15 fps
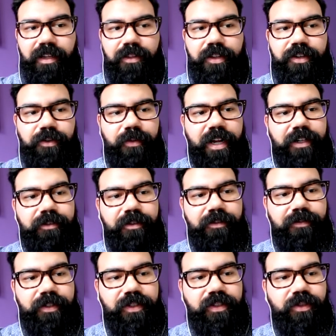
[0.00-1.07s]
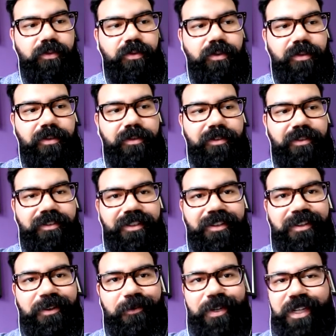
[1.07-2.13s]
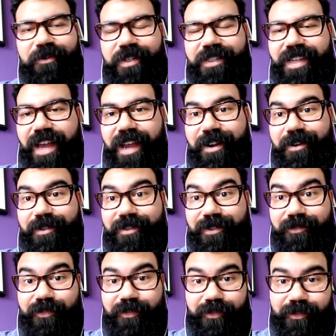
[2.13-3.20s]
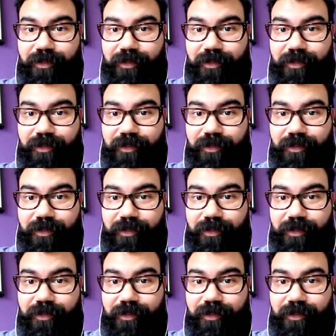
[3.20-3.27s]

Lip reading: The director of a school, when he retires,